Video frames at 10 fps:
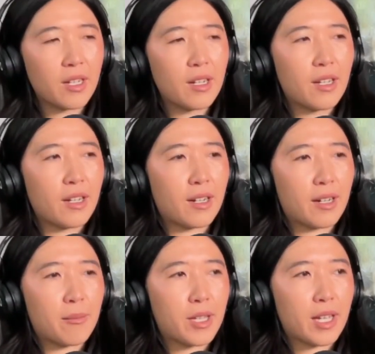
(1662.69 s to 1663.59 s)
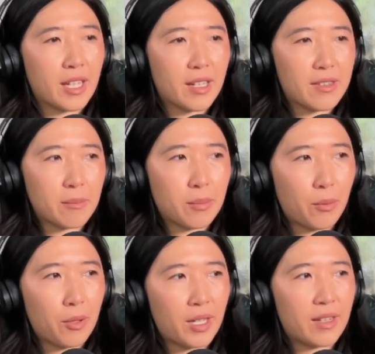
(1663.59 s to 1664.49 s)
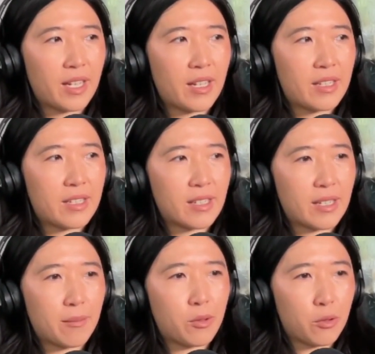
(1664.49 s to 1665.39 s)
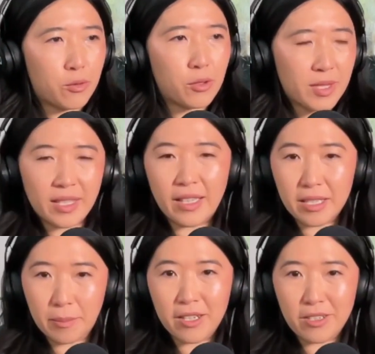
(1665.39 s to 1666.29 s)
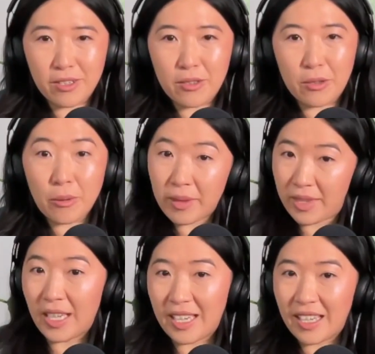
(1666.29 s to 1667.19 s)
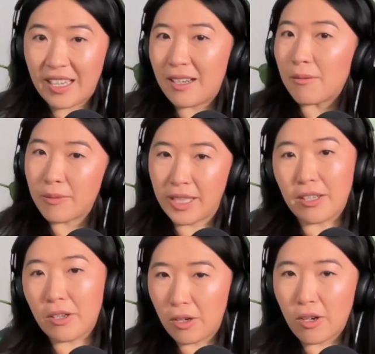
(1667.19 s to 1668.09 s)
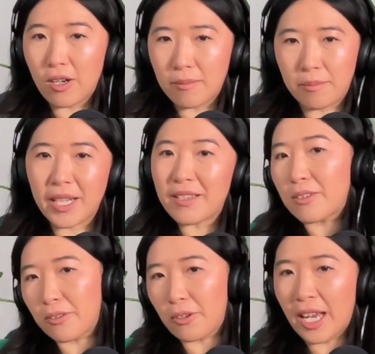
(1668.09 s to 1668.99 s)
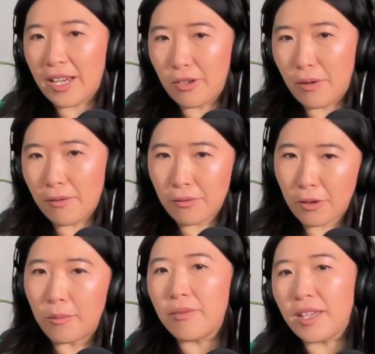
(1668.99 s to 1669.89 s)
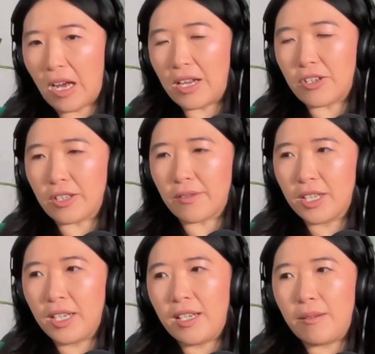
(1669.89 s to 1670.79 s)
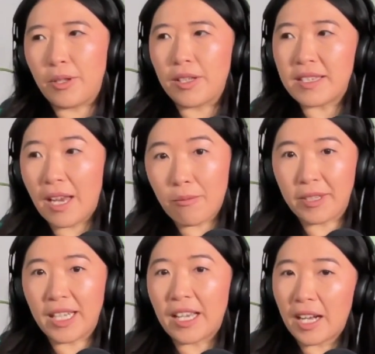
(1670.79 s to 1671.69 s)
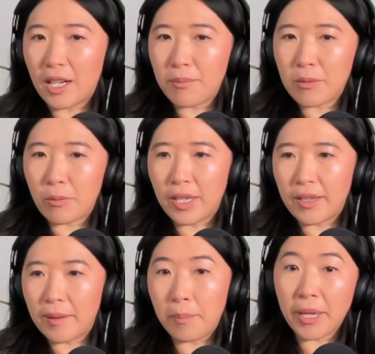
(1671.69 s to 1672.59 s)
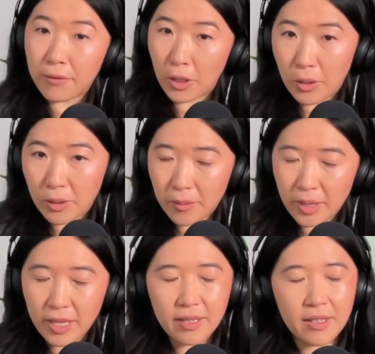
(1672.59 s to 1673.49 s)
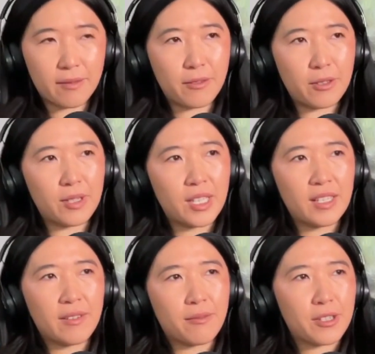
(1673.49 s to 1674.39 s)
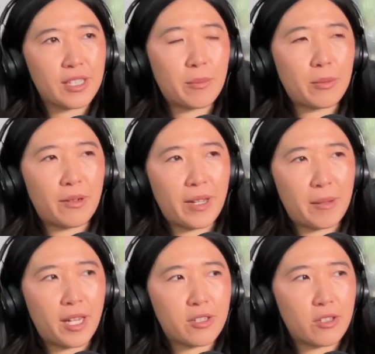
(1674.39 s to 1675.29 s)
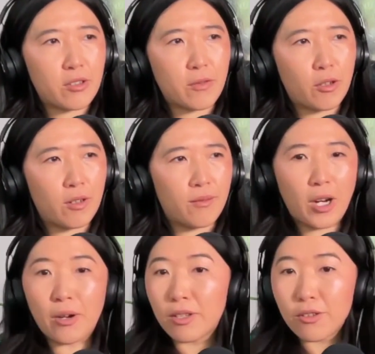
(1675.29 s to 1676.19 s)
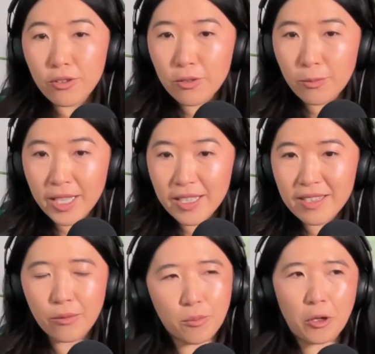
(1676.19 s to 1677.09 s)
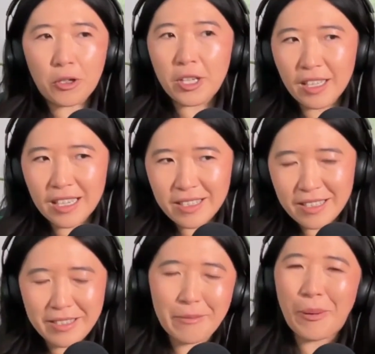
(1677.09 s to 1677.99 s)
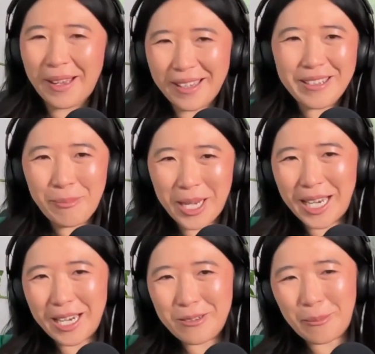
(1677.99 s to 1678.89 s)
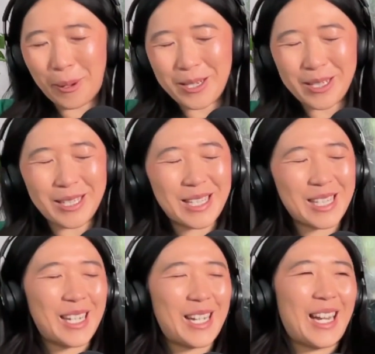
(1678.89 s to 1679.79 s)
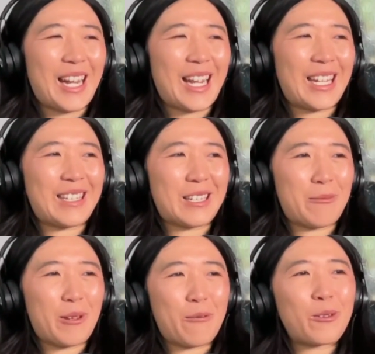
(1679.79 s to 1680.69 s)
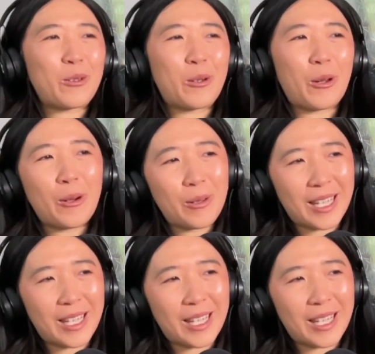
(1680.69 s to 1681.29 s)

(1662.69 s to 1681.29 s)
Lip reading: I think it's important that you do select patients who you think are ready to go home based on your handover from the night shift, because that really helps with bed flow, right? Because if you, for example, I've had patients who've got viral-induced wheeze or bronchiolitis in my paediatric patients, and if you know that